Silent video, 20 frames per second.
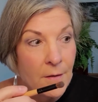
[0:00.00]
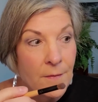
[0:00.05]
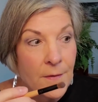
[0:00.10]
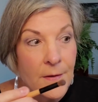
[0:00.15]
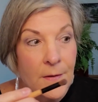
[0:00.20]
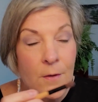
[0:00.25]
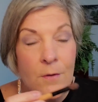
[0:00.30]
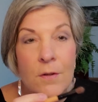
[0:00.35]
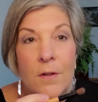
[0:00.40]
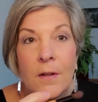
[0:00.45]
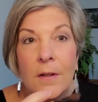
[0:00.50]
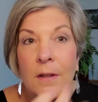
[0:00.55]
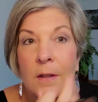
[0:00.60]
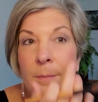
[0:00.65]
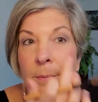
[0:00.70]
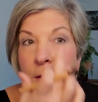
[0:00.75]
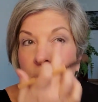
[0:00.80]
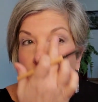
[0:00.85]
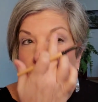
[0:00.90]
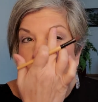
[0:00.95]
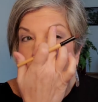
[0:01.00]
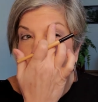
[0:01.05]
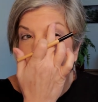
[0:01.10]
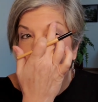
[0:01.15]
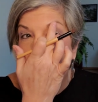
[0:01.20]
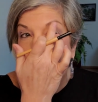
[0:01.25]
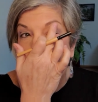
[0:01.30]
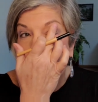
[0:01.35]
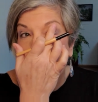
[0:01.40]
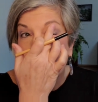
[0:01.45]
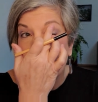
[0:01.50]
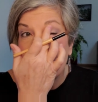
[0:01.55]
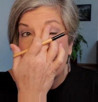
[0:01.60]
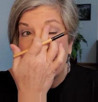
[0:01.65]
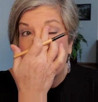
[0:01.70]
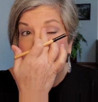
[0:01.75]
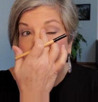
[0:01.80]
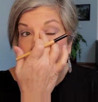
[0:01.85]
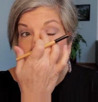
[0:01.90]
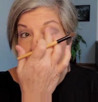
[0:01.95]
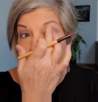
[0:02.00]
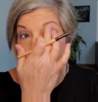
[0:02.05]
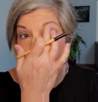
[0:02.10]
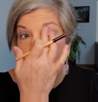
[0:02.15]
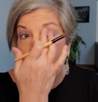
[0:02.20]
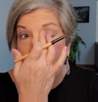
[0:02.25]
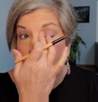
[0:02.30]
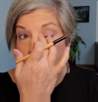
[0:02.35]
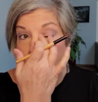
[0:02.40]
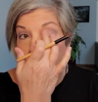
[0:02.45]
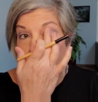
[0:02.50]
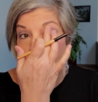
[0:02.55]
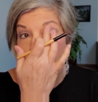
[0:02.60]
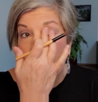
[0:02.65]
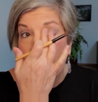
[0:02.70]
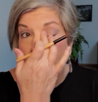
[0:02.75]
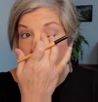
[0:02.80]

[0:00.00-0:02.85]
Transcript: that there's a little bit too much color in the inside corner.